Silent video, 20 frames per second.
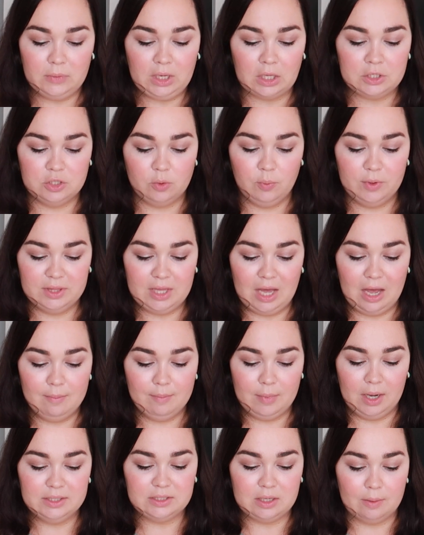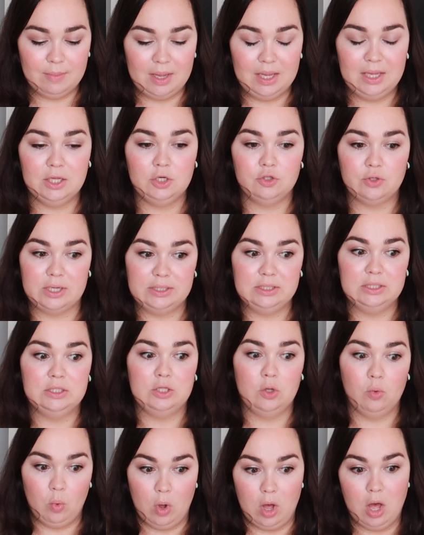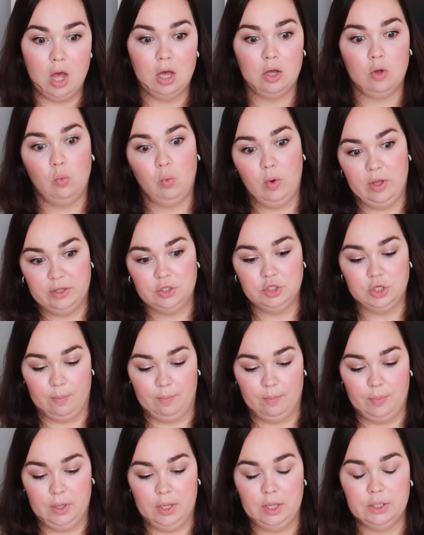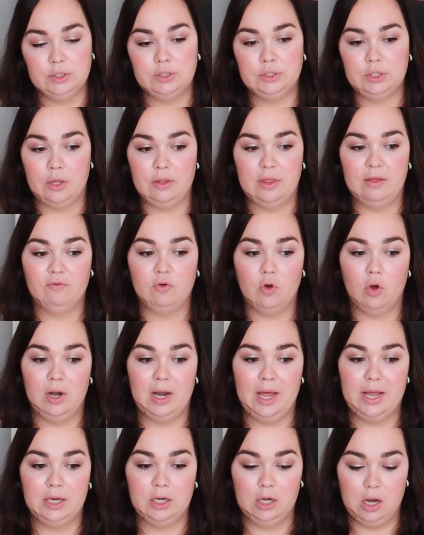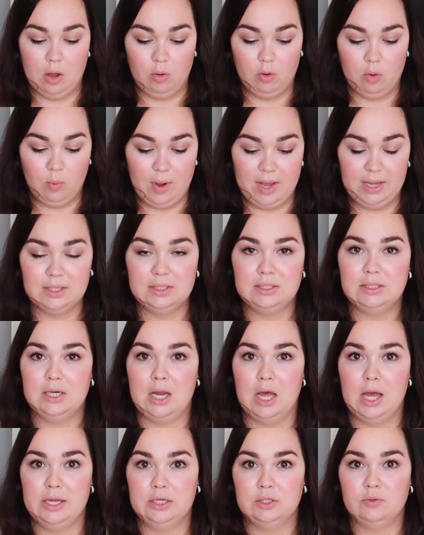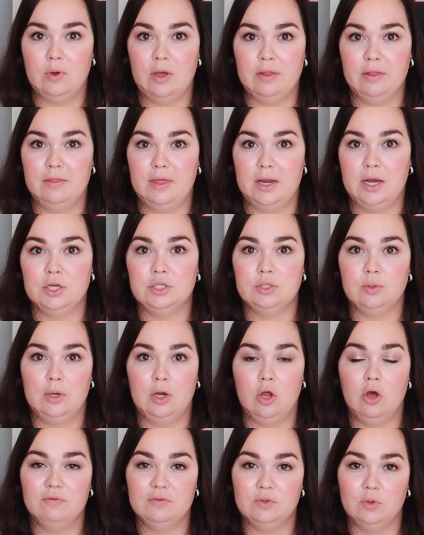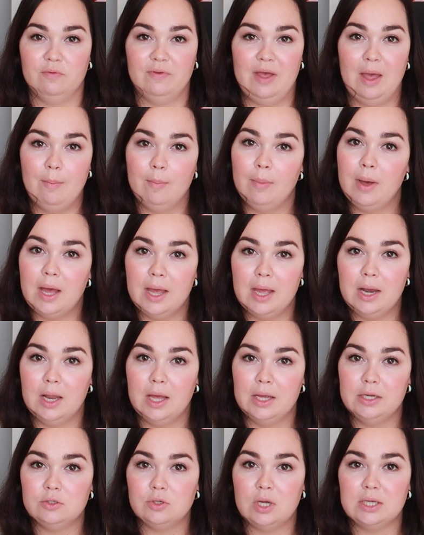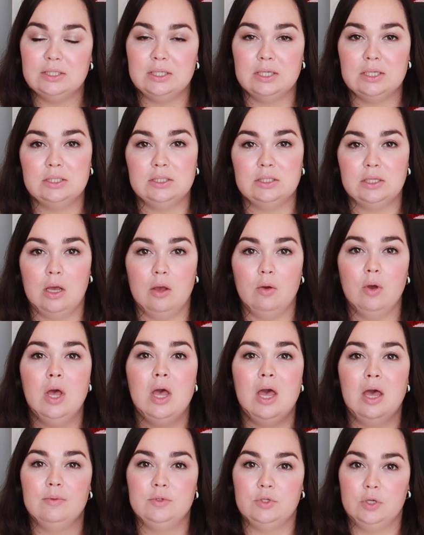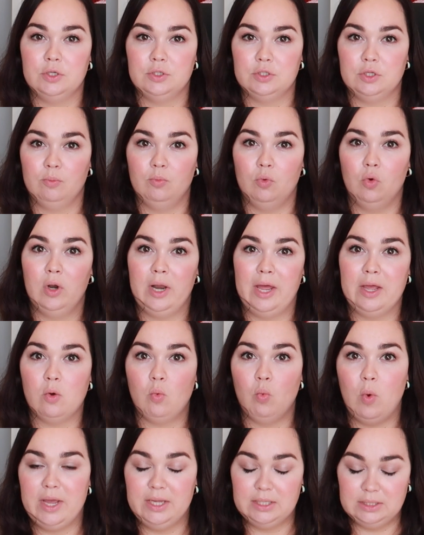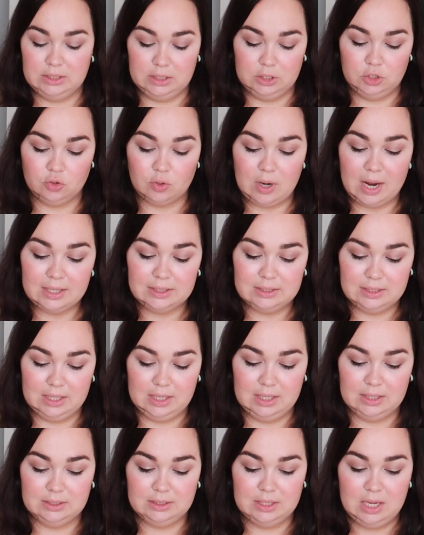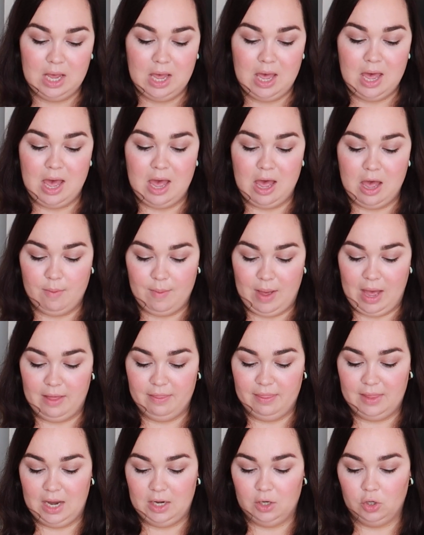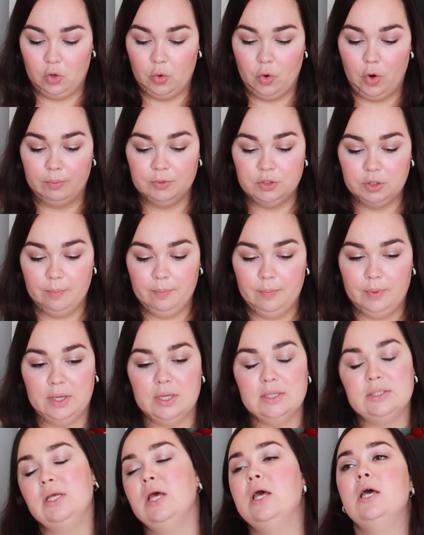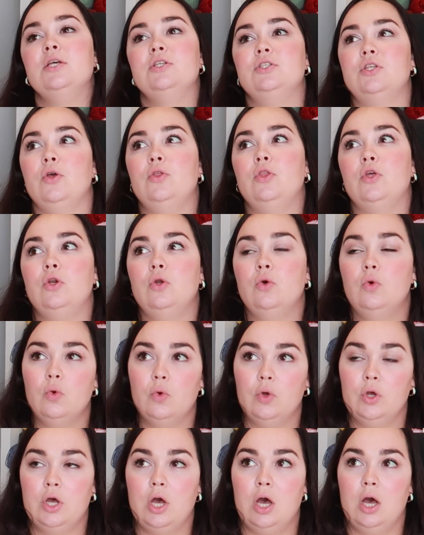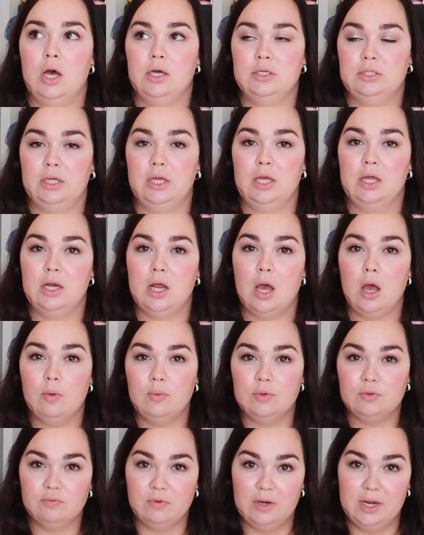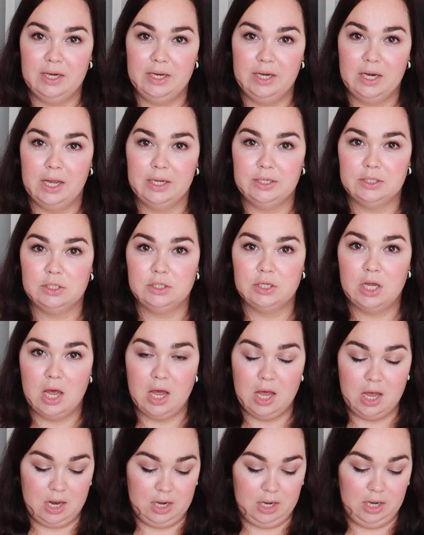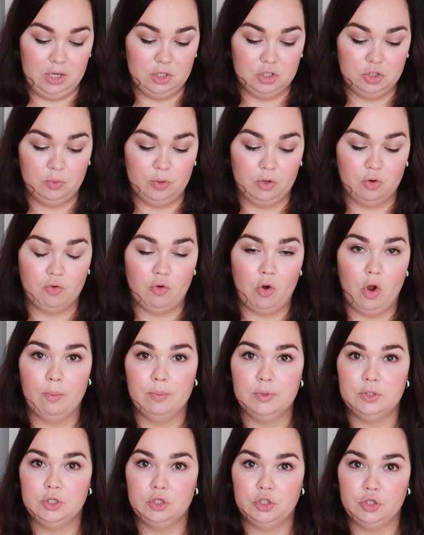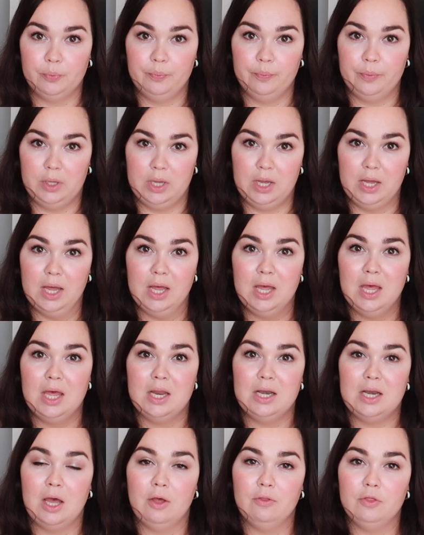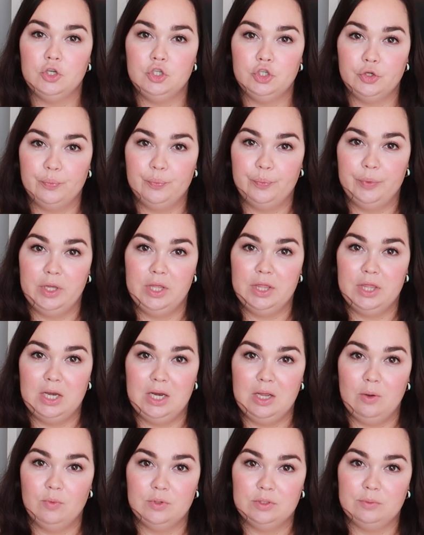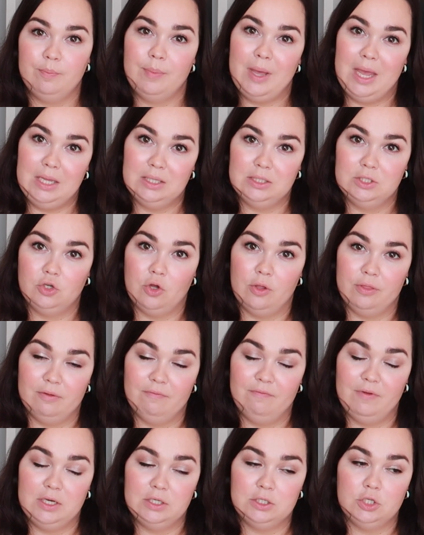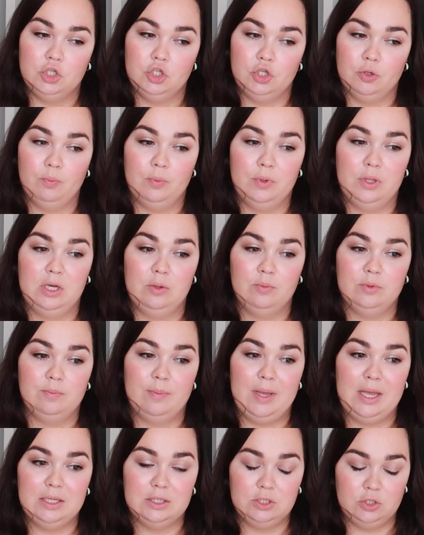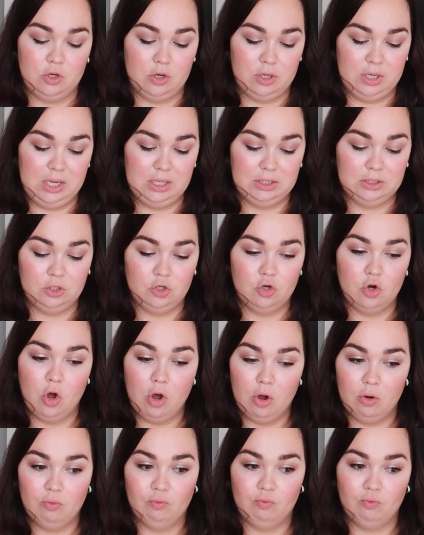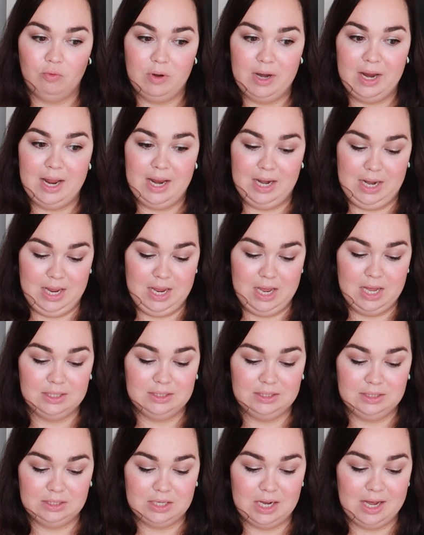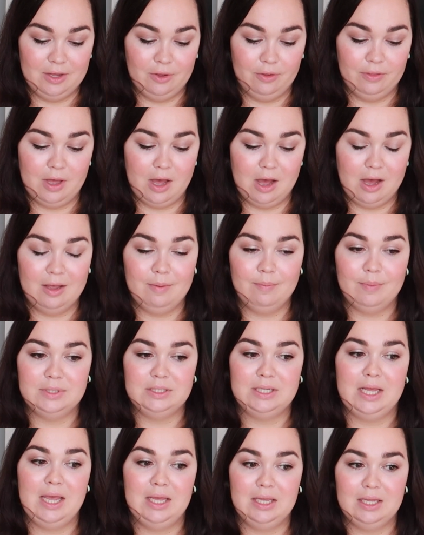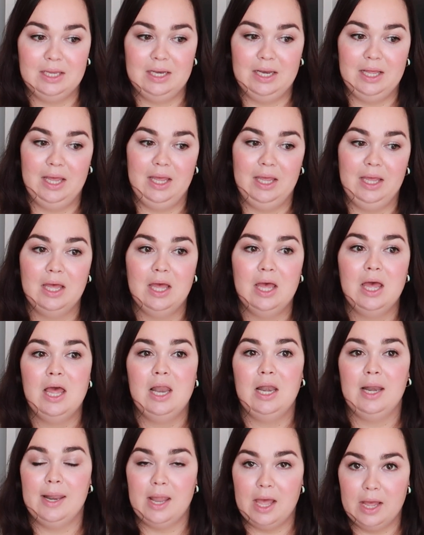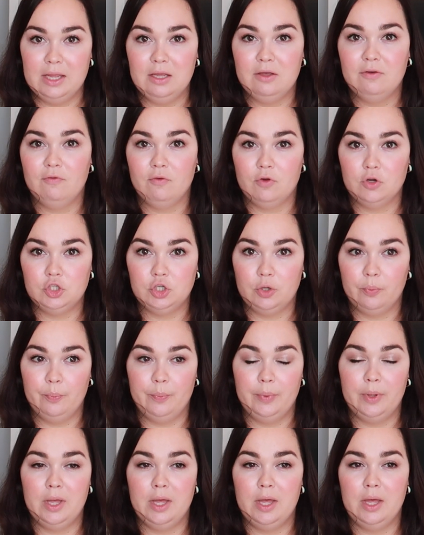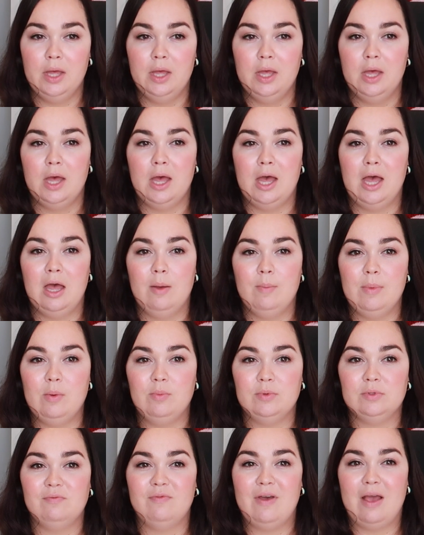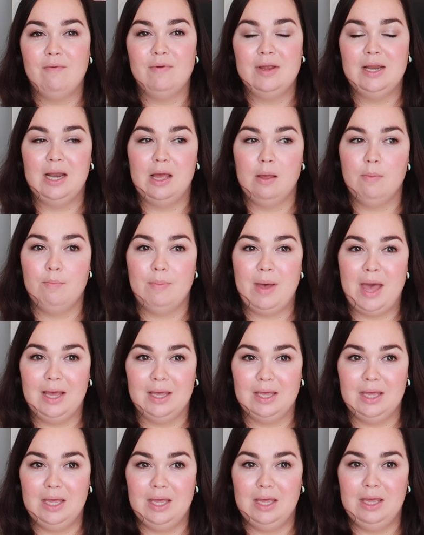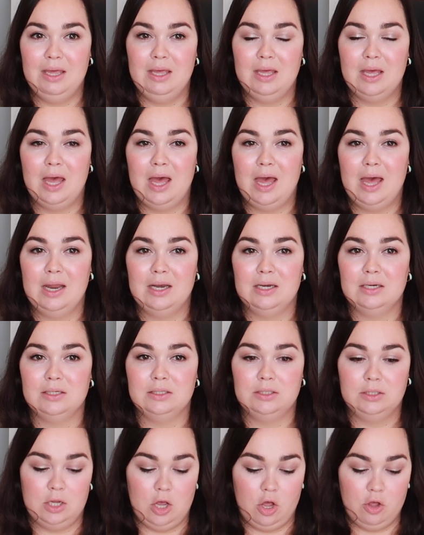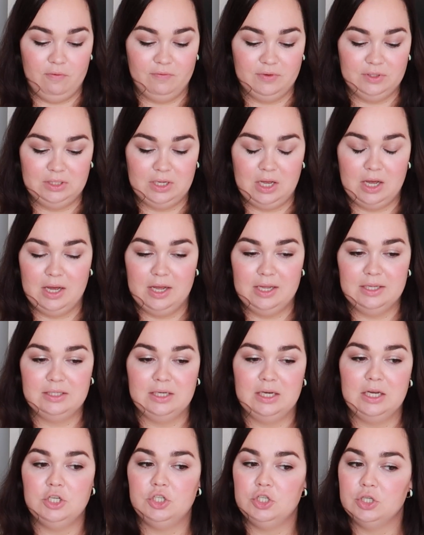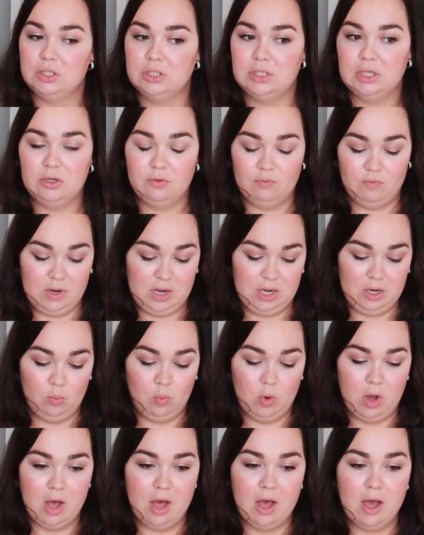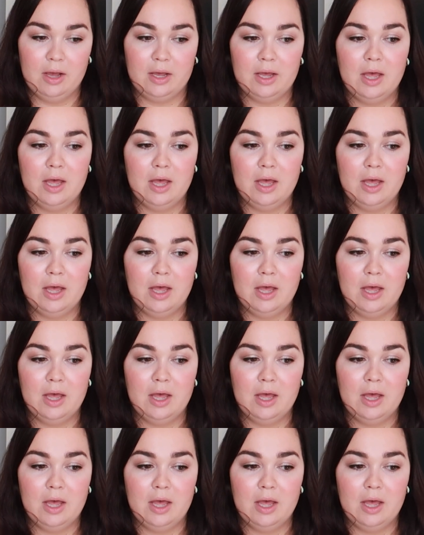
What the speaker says: So with that in mind, I'm making dresses that work with jumpers, so they've got like lower waist lines rather than I do a lot of sort of empire line dresses. So I'm doing some more like waisted dresses, and then crop jumpers. So the Nora cardigan I would really like to turn into a cropped jumper. Now the jumper that it was based on, the vintage jumper that it was based on, is not really a style that I particularly like for a jumper. It was very like baggy and oversized, and it just didn't really work.